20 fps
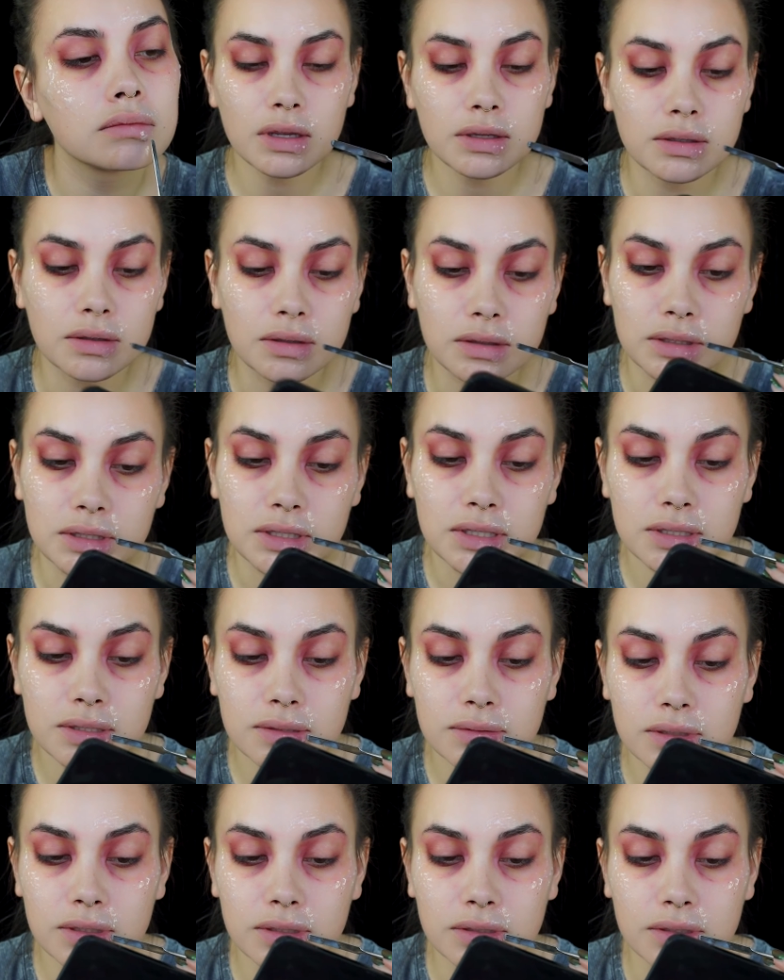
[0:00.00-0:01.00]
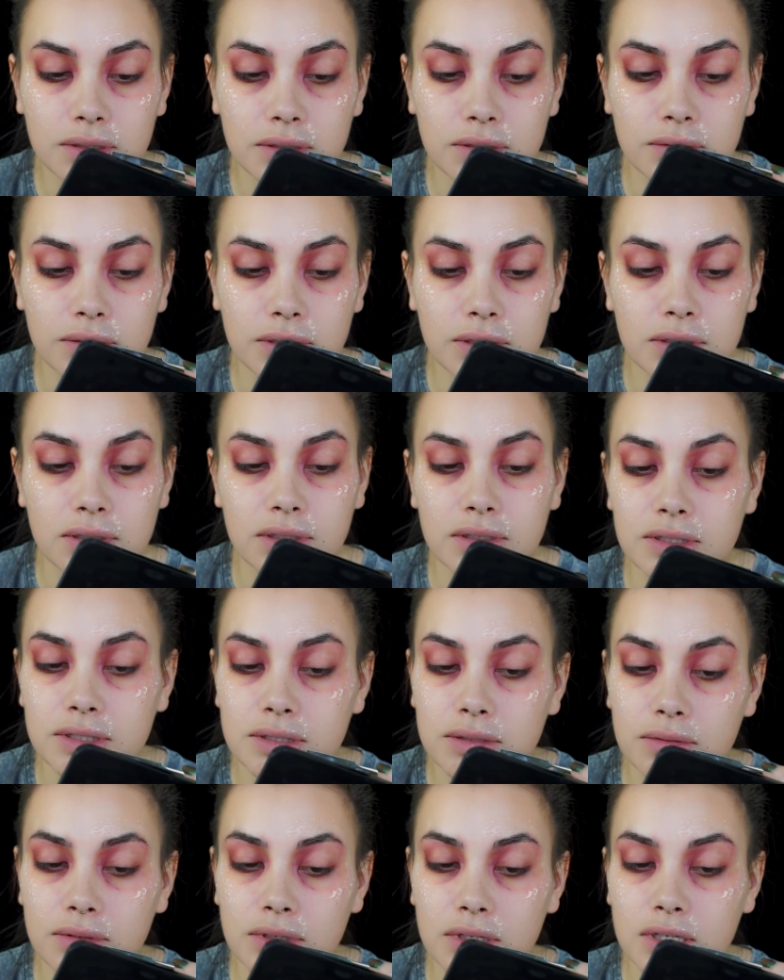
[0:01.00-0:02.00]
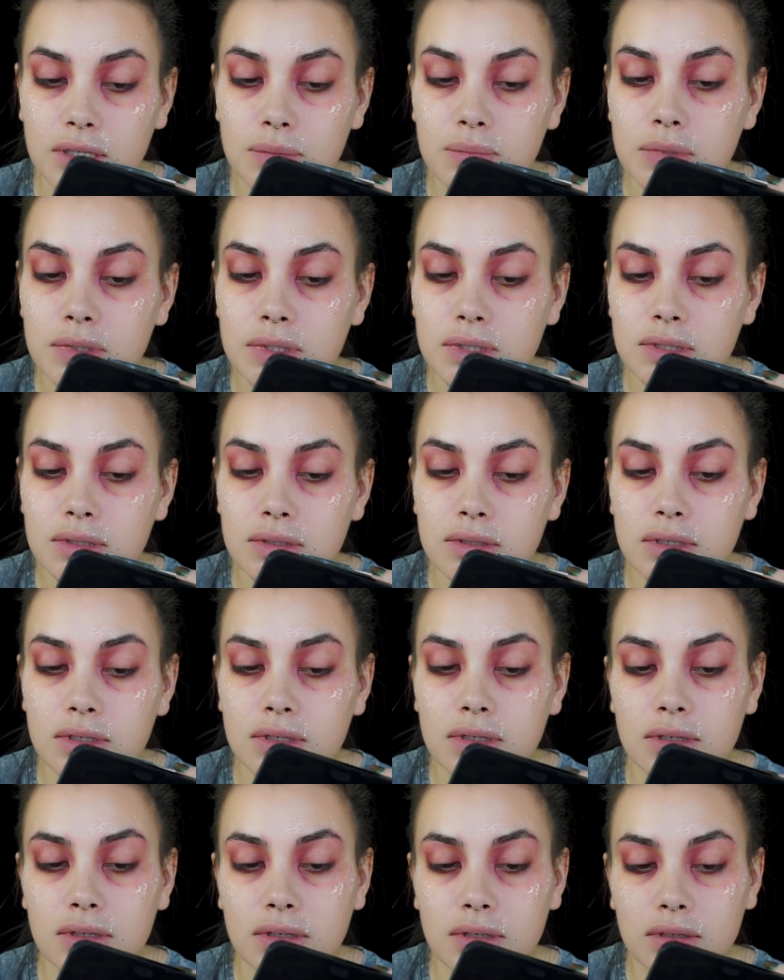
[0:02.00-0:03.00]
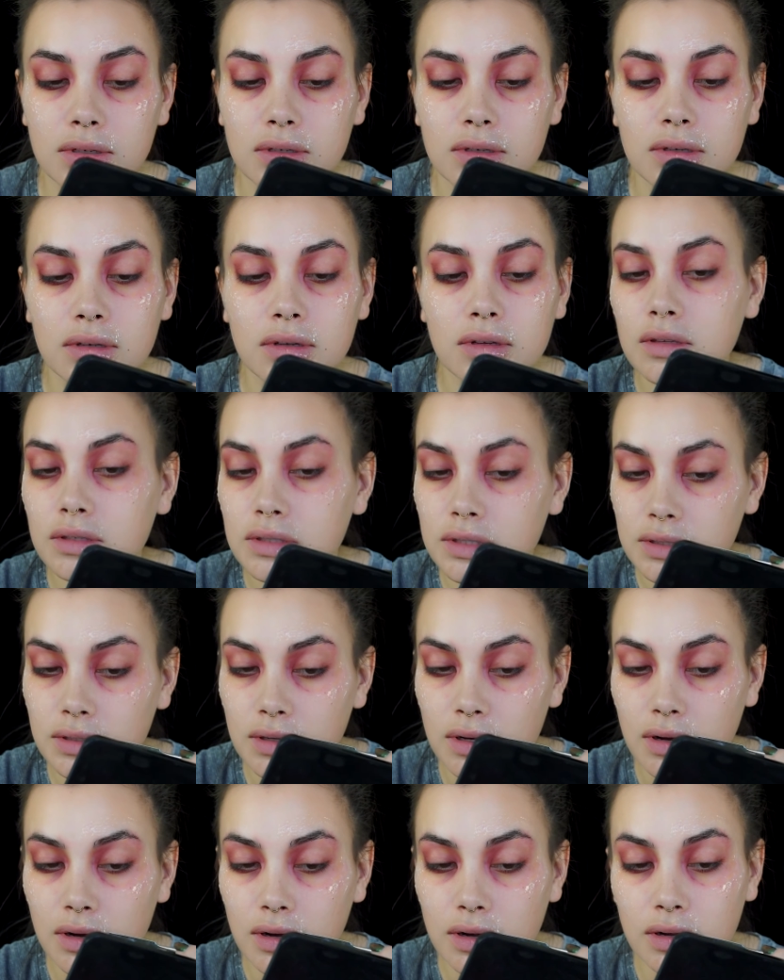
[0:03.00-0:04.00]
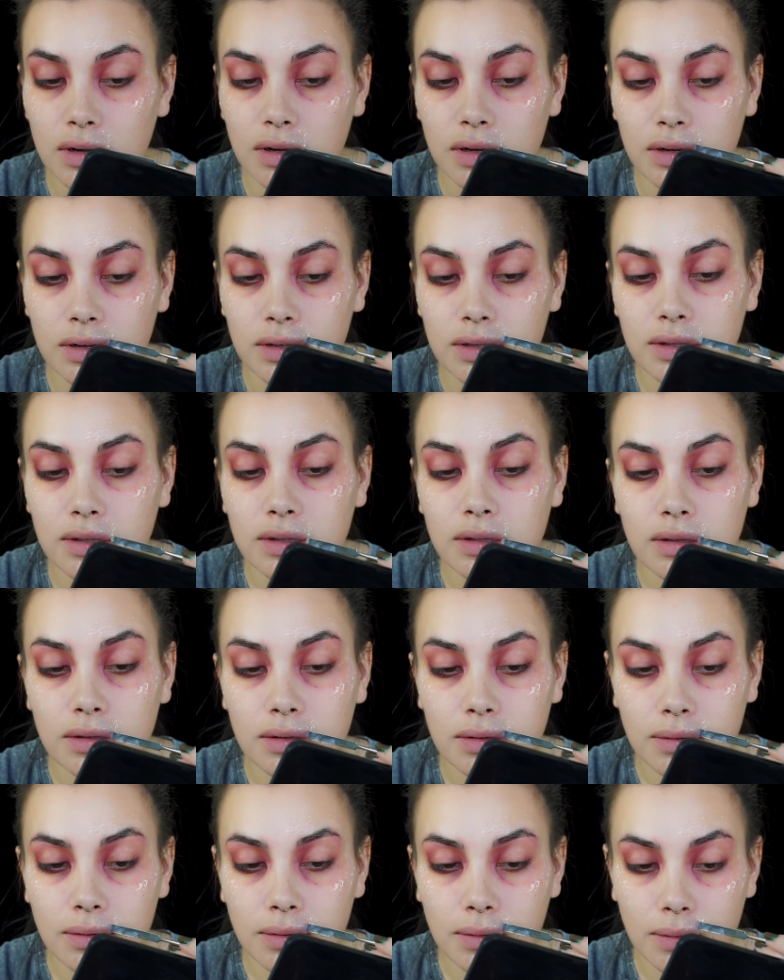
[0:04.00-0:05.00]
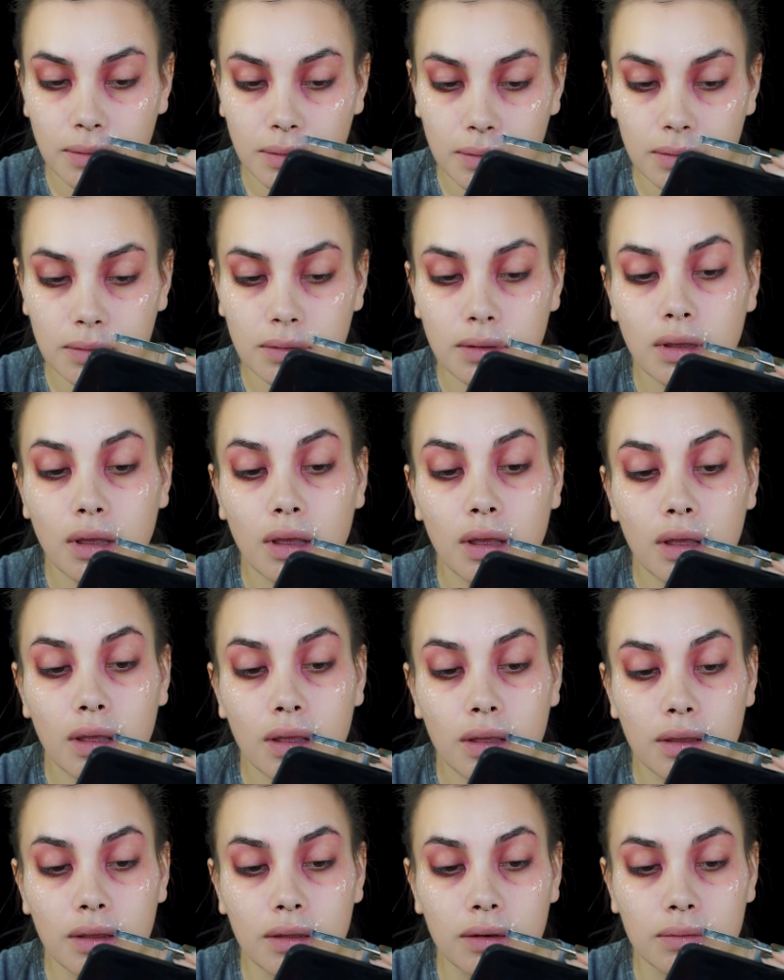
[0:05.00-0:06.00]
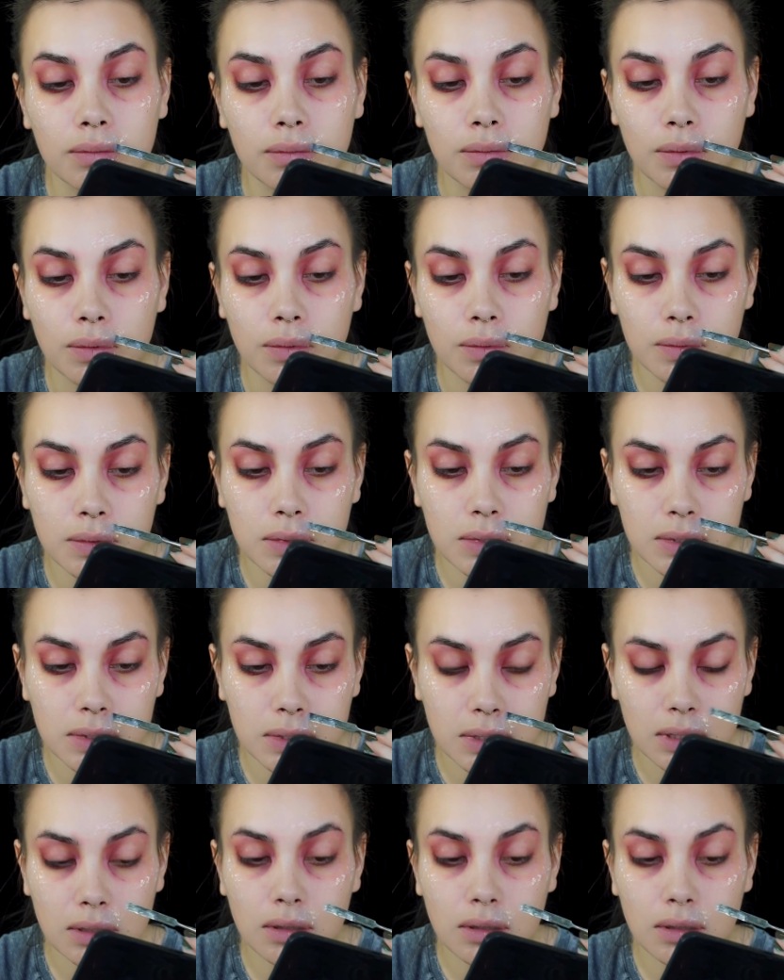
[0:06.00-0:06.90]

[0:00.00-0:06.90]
So this way you can create like scrapes and scars and wounds.